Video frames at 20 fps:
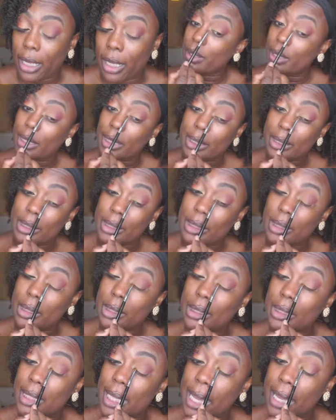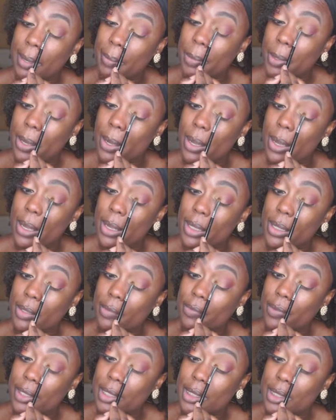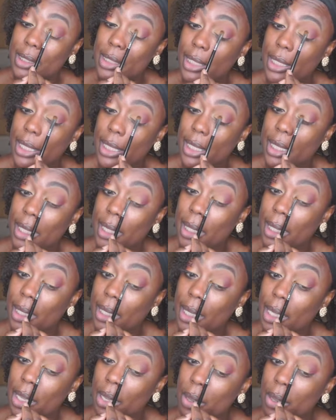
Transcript: We're gonna tap all of this in